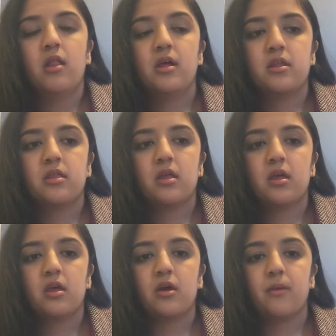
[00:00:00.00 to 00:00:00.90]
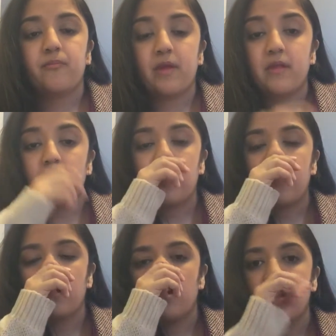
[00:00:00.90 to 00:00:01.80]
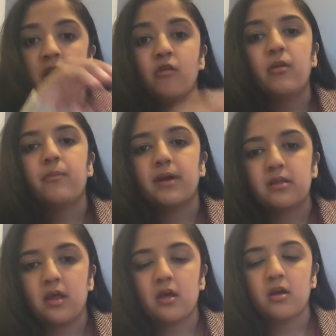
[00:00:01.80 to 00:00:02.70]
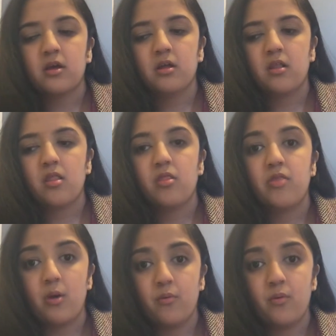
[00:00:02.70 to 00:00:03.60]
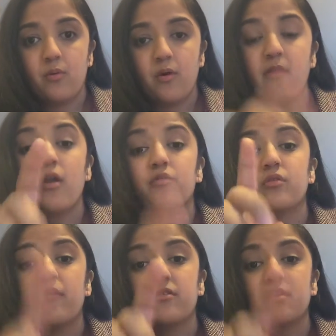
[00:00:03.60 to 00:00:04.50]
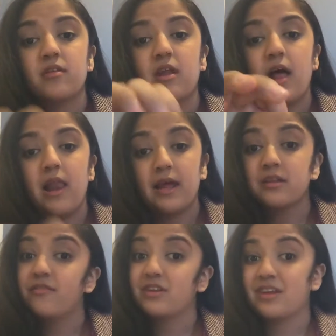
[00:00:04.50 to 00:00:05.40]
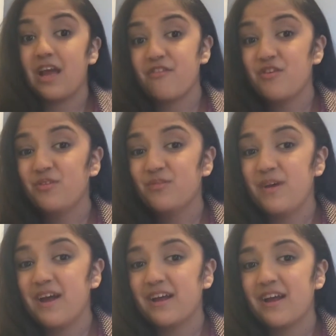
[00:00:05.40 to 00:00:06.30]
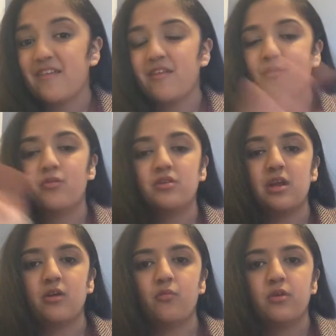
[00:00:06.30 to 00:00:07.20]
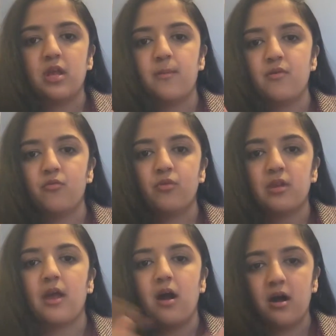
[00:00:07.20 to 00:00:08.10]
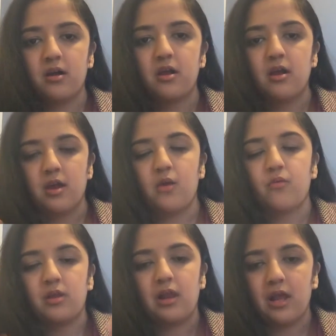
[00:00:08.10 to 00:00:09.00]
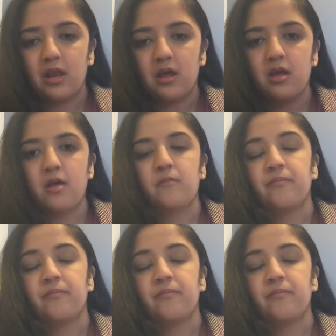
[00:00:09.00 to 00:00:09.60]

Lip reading: Let's see. Okay, and then another big thing that, and then also another thing that I like the fact that Catherine was back, and then when they hugged, it was Elena,